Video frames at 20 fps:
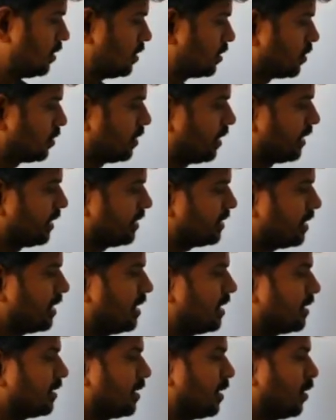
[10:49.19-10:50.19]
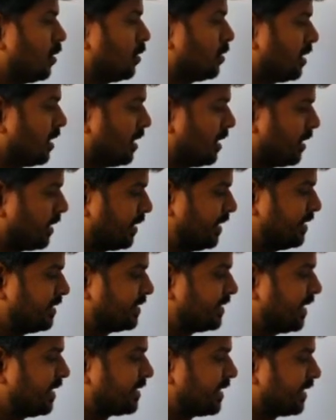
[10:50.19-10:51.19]
So that is the
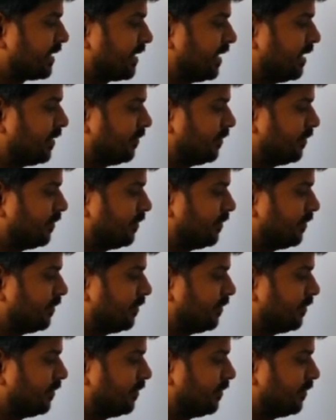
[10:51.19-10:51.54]
inside circle